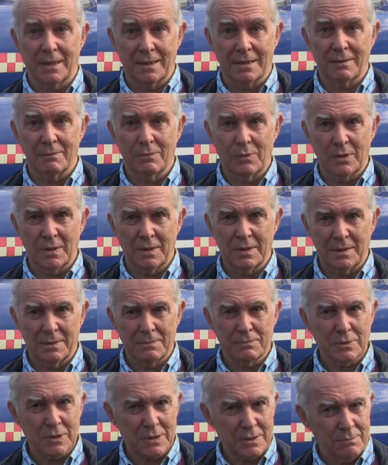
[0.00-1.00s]
and I wanted
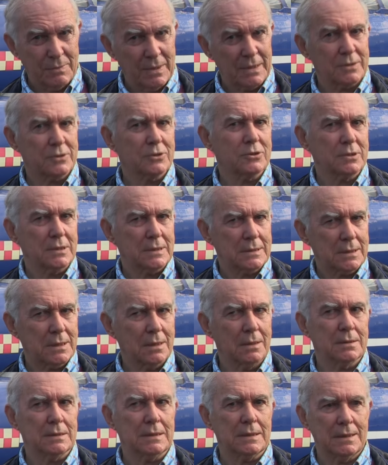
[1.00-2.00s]
to just make sure I've
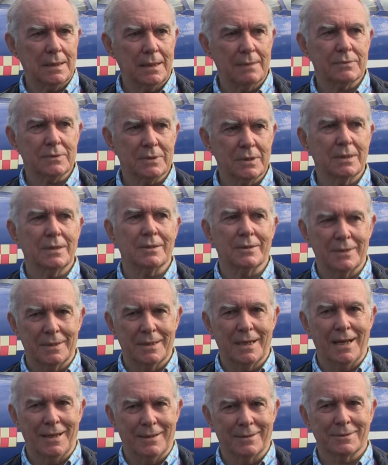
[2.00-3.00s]
got that absolutely
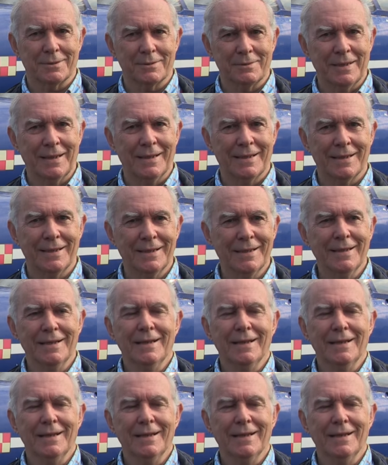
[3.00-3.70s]
nailed away.